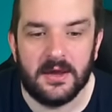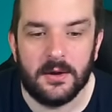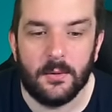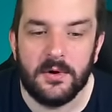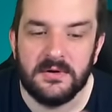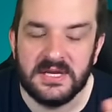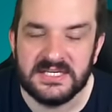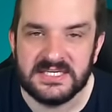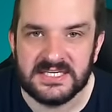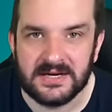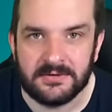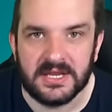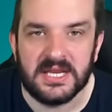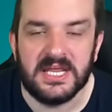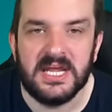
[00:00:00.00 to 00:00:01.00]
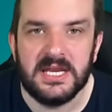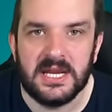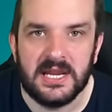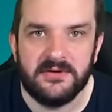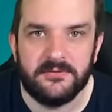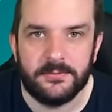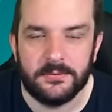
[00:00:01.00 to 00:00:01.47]
I won't necessarily need a
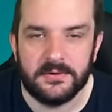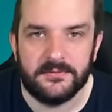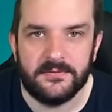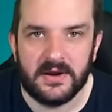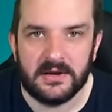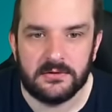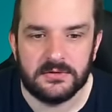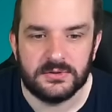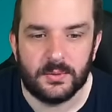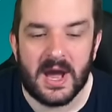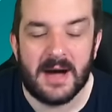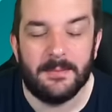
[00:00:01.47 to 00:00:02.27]
Liverpool defender as well.